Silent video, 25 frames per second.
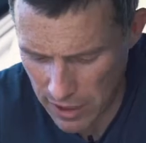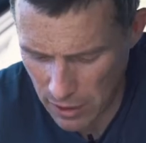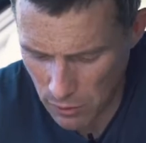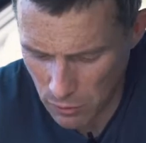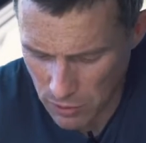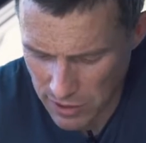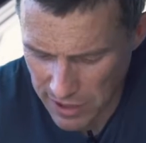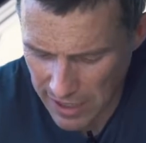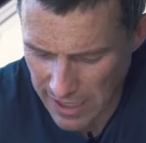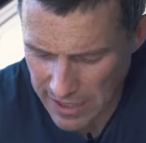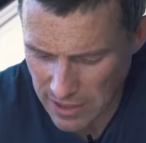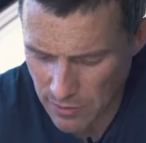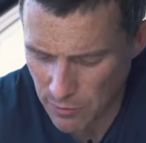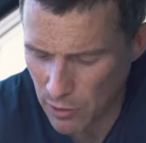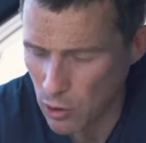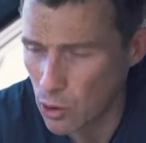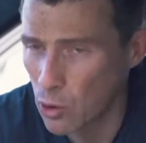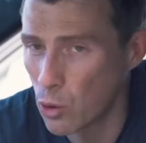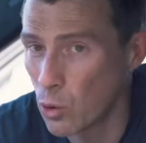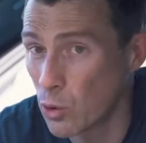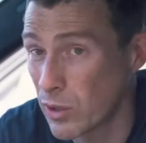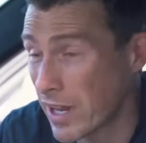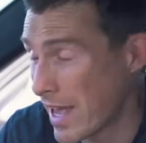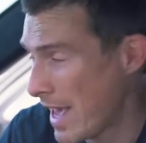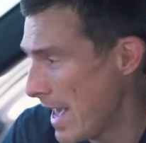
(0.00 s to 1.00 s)
It also gets something
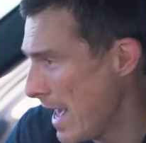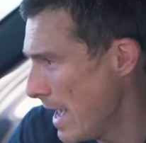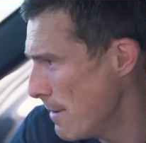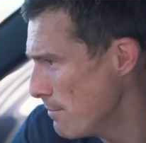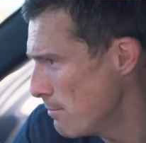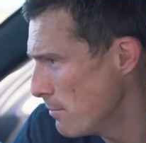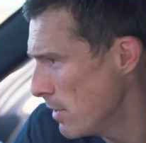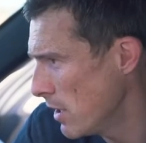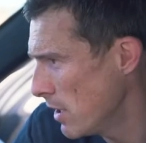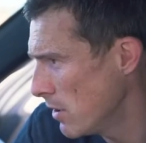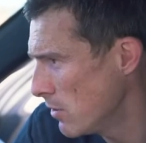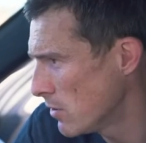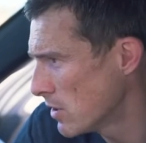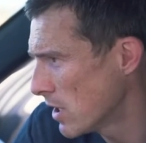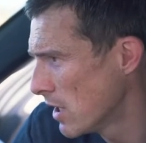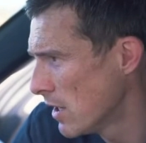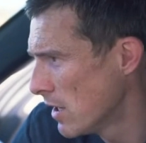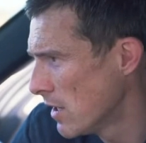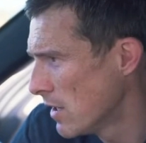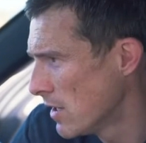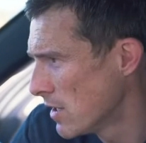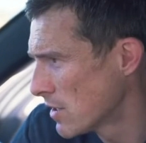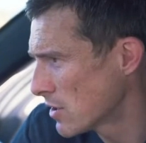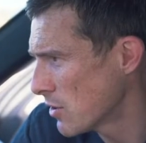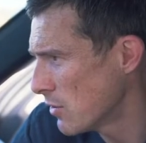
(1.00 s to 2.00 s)
called M mode,
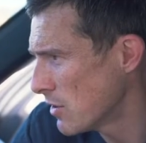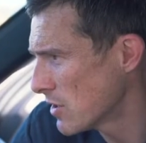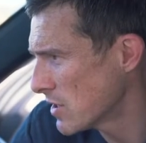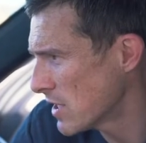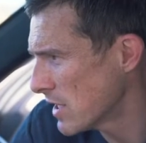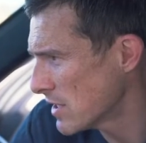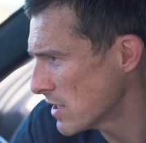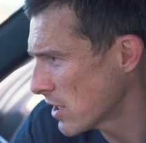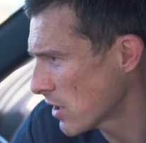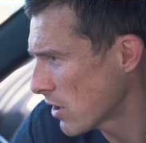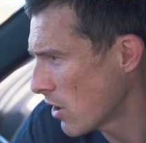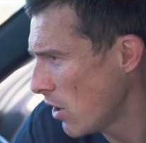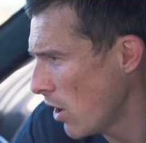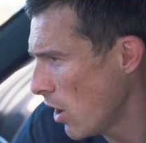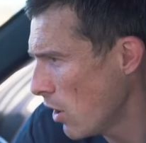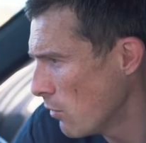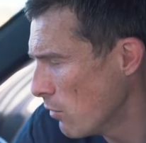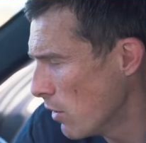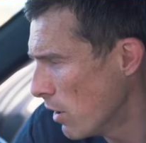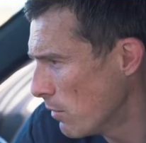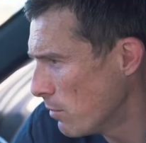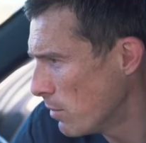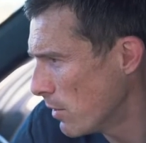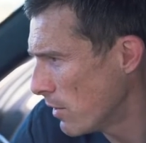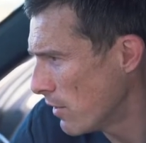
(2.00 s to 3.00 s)
so it sets the
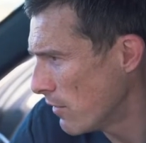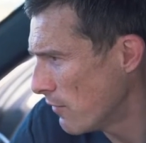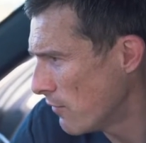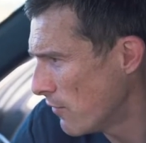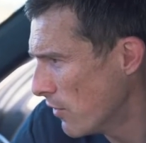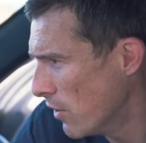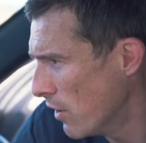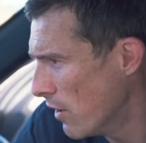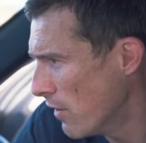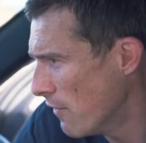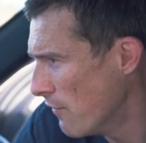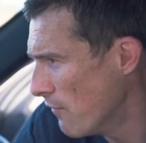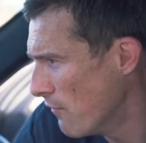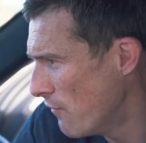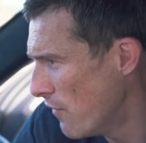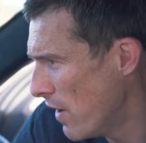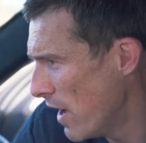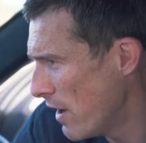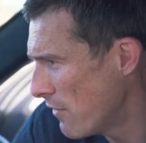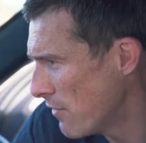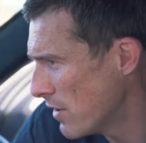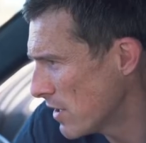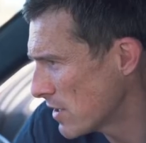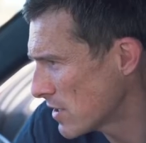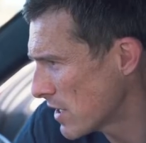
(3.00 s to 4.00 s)
car up for
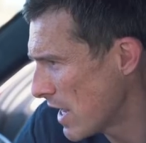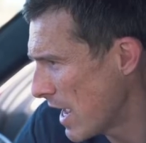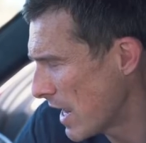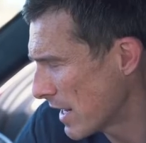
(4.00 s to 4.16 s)
various